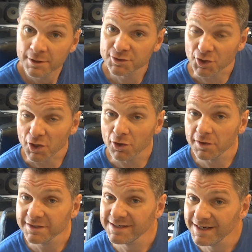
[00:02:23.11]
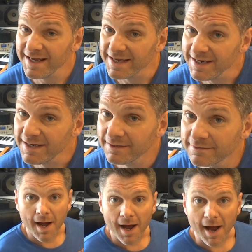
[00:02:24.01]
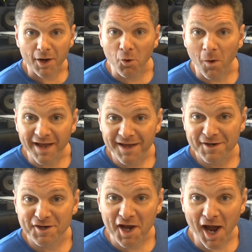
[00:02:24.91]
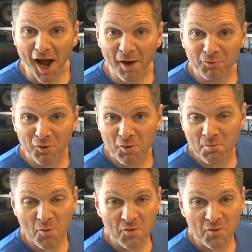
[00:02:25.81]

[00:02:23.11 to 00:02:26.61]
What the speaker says: So you're going to need a quiet and calm room